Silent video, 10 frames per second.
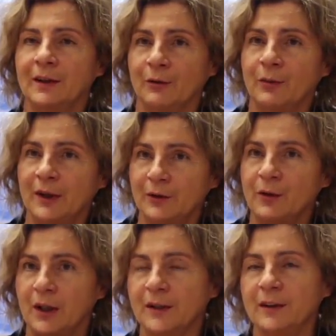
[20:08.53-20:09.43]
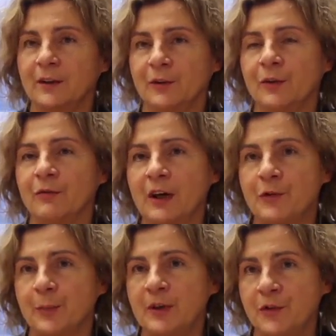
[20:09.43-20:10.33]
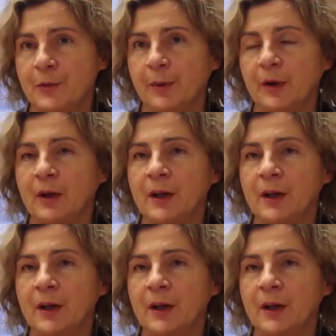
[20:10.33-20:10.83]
where you are the vice principal.